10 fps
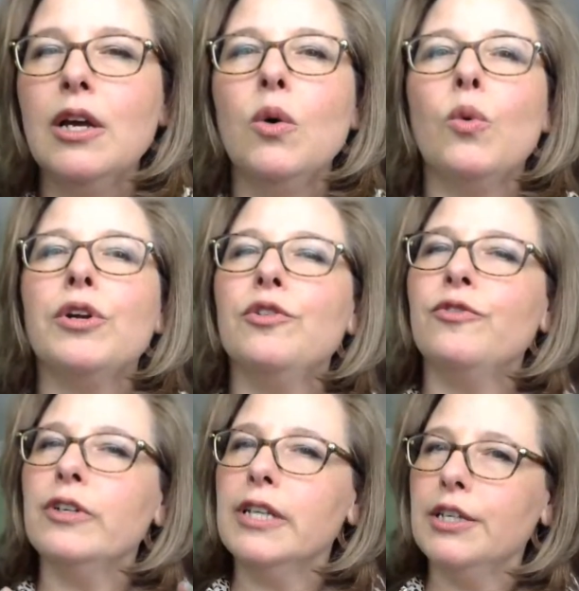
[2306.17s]
where you
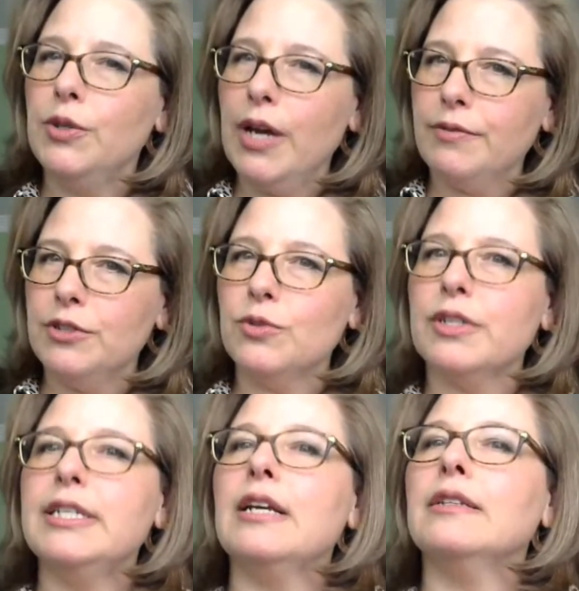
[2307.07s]
feel like you have to sort
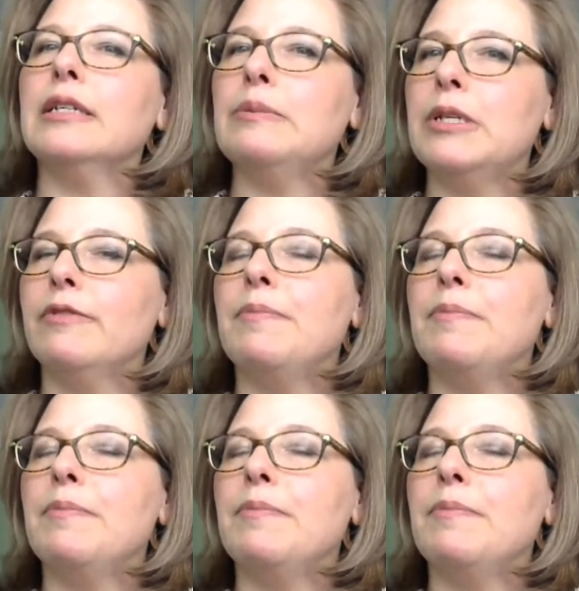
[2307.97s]
of take a little bit of a